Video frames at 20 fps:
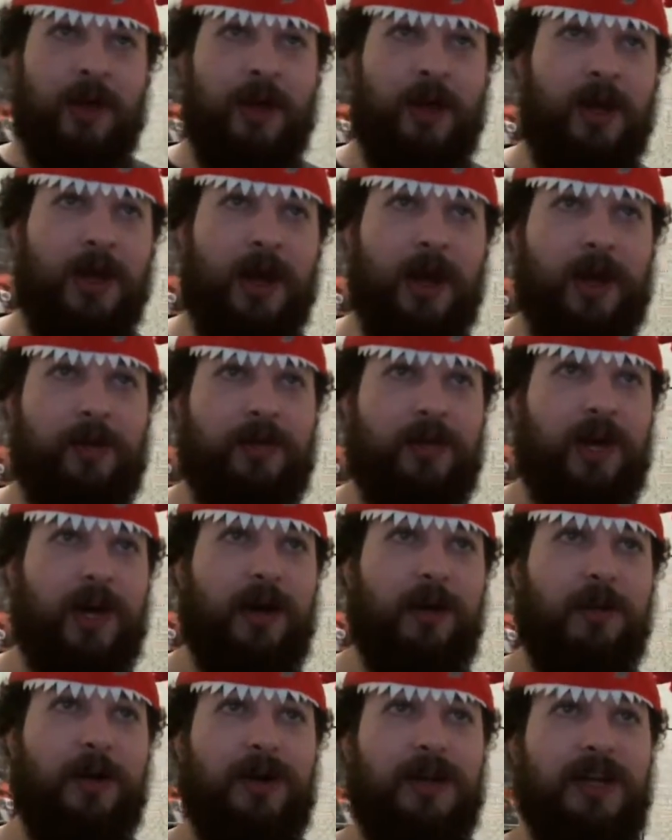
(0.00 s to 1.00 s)
I've
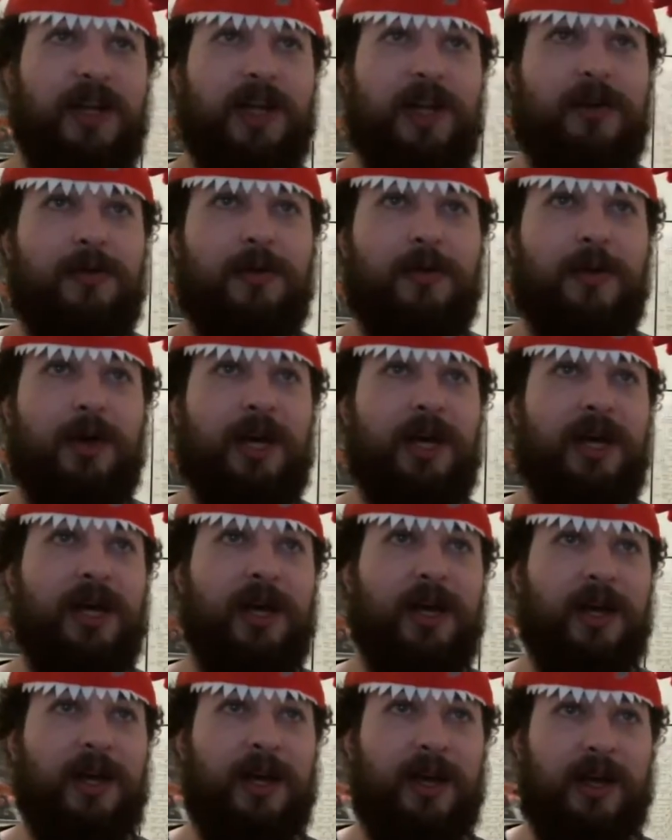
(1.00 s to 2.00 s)
got one to give away.
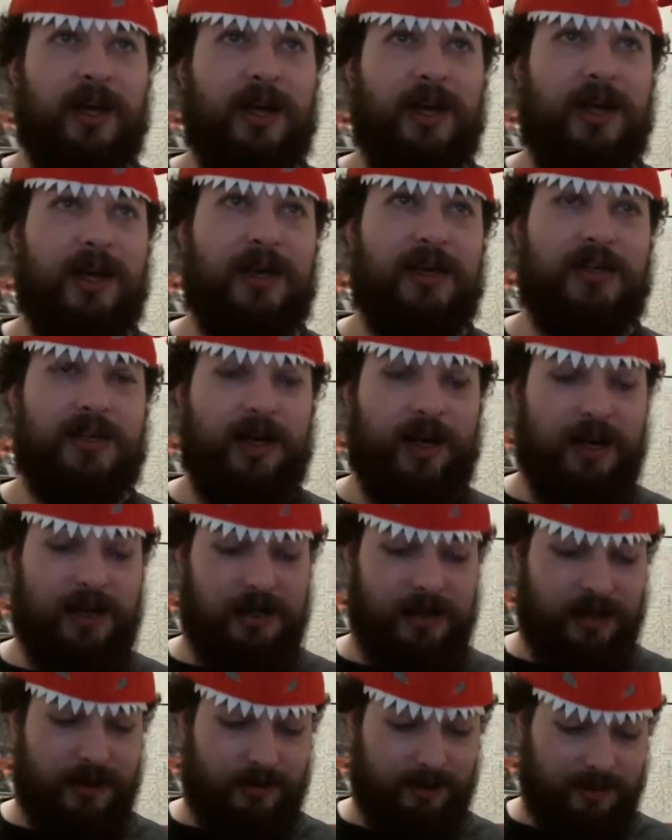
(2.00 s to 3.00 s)
It's
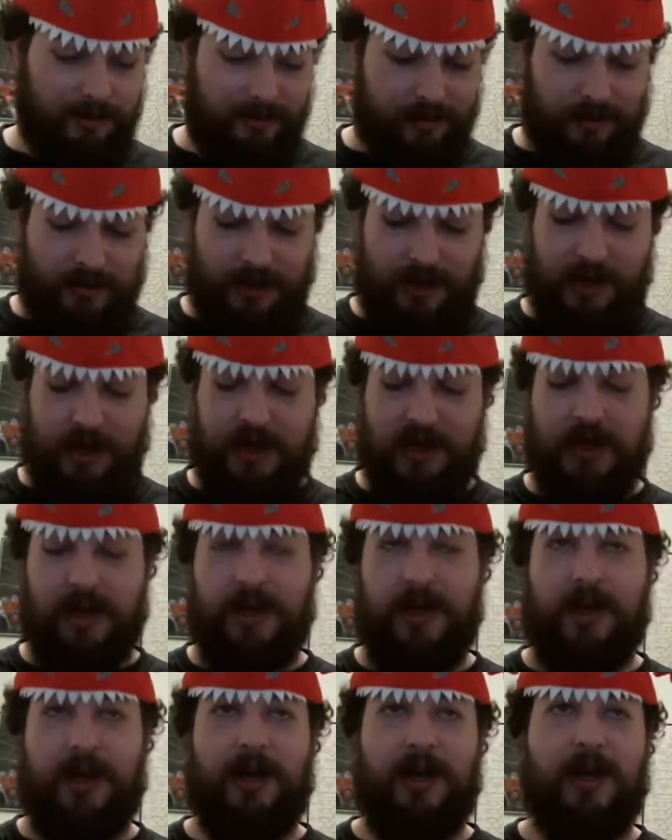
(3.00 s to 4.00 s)
awesome, and
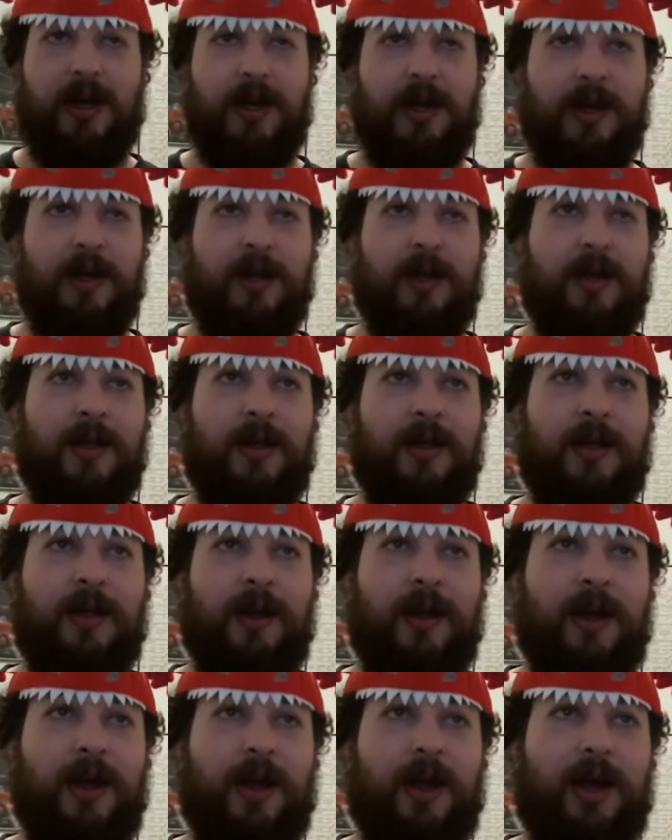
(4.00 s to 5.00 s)

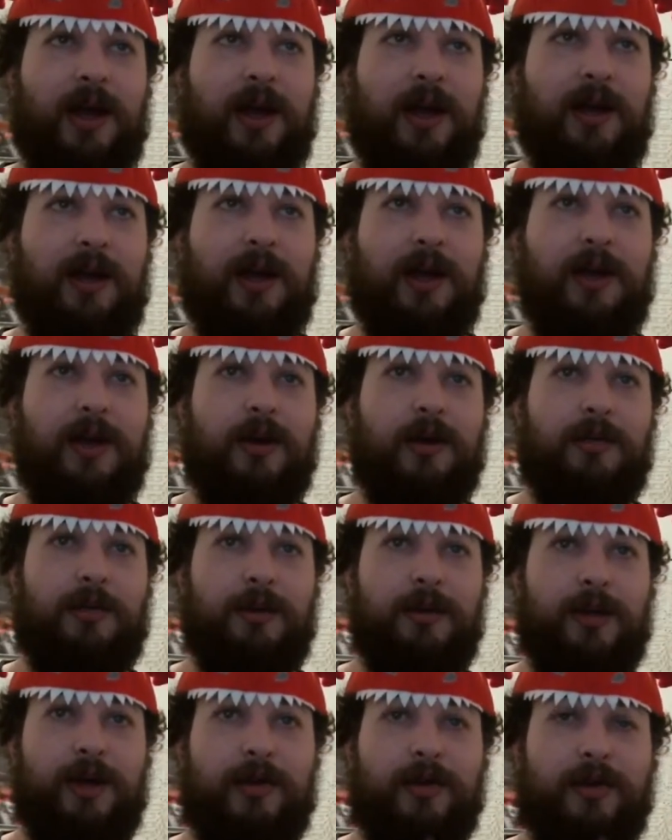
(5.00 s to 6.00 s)
I hope
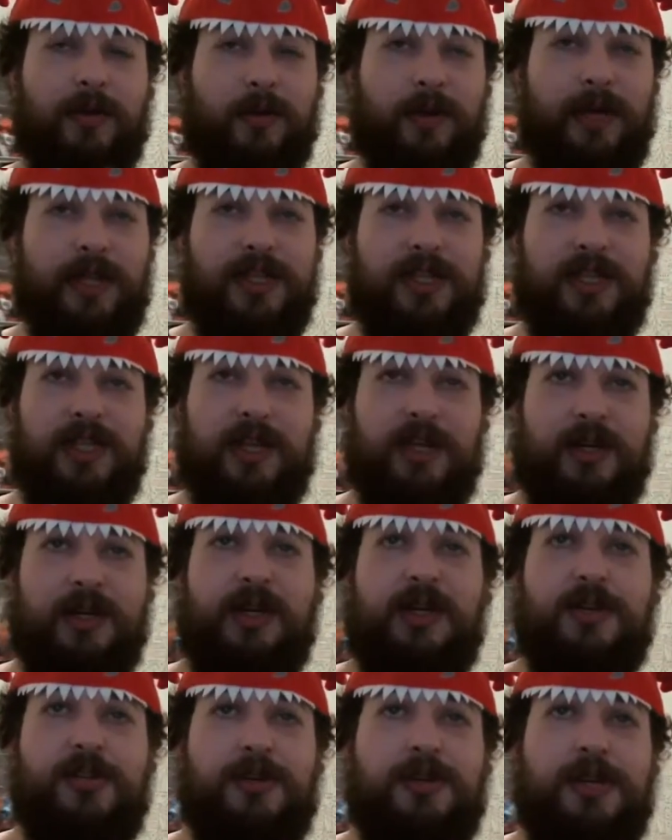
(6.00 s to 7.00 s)
whoever wins it
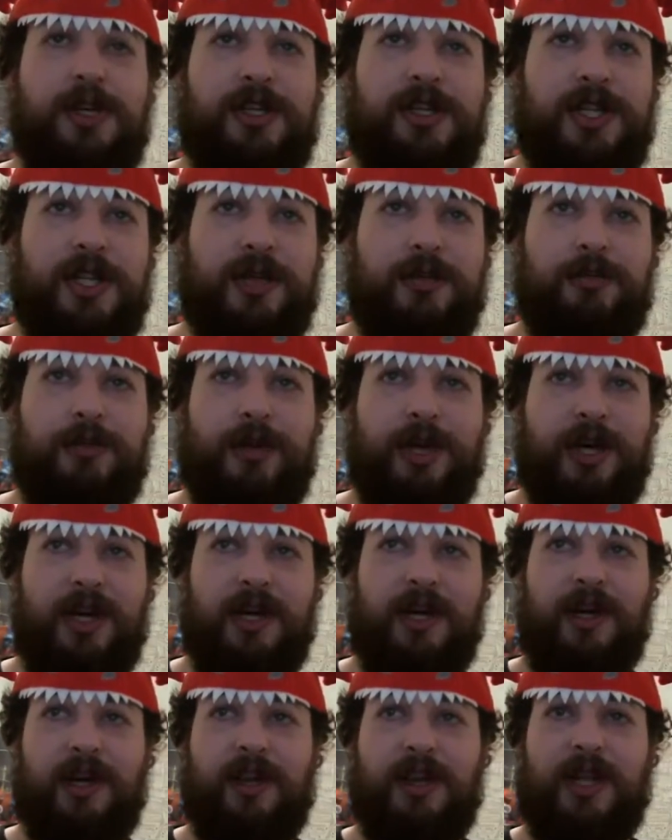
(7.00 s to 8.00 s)
enjoys it.
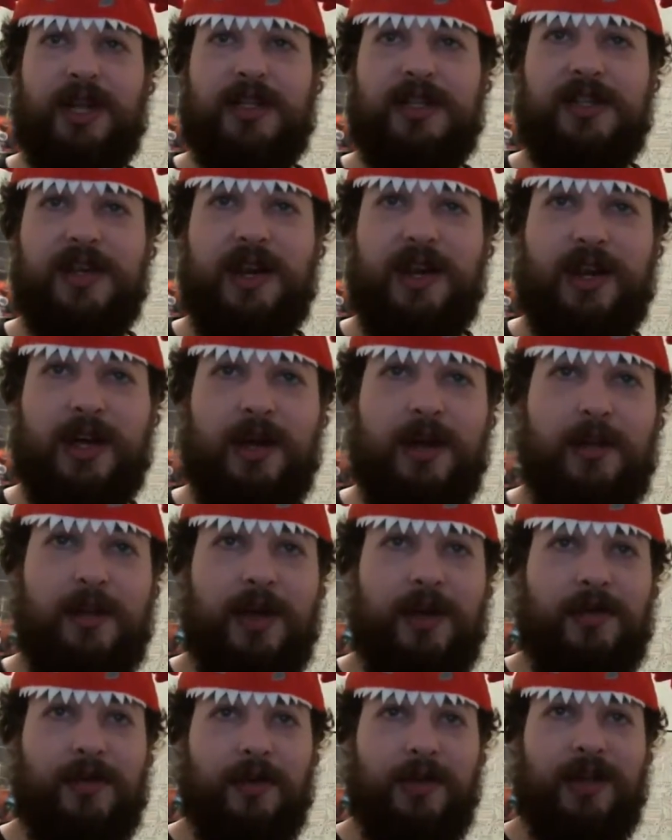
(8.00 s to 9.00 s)
But that's not going to be
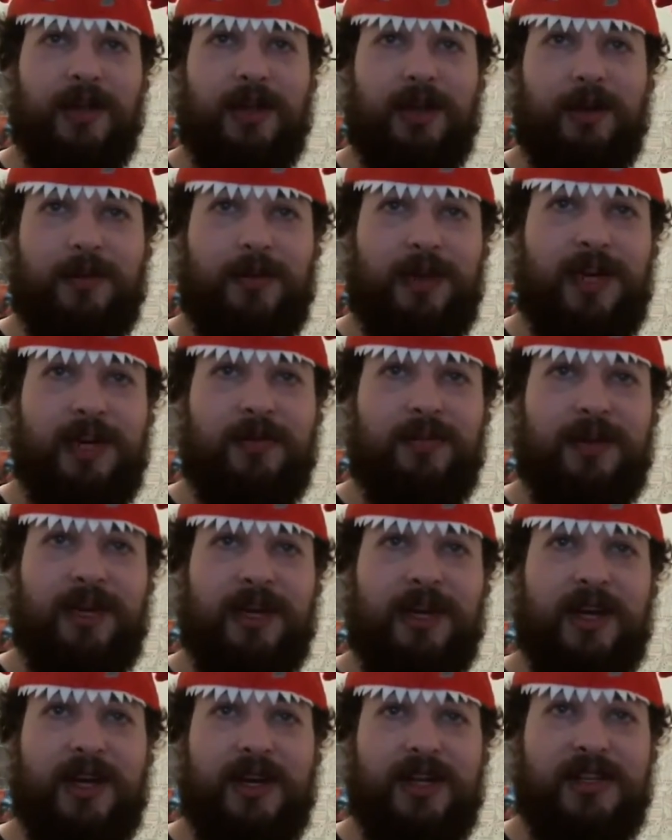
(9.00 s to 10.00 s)
for a little bit
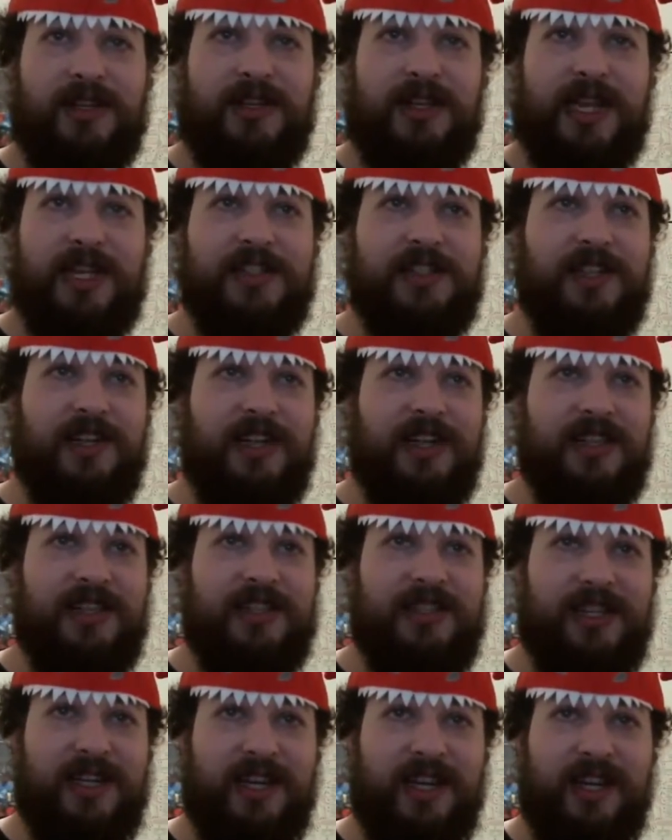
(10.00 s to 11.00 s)
because, as you can
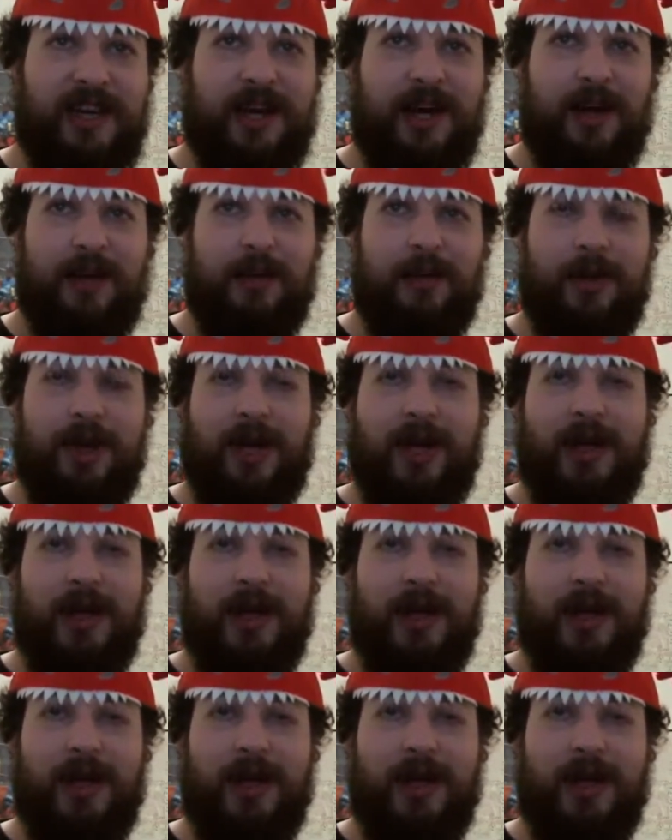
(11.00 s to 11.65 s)
see, I'm a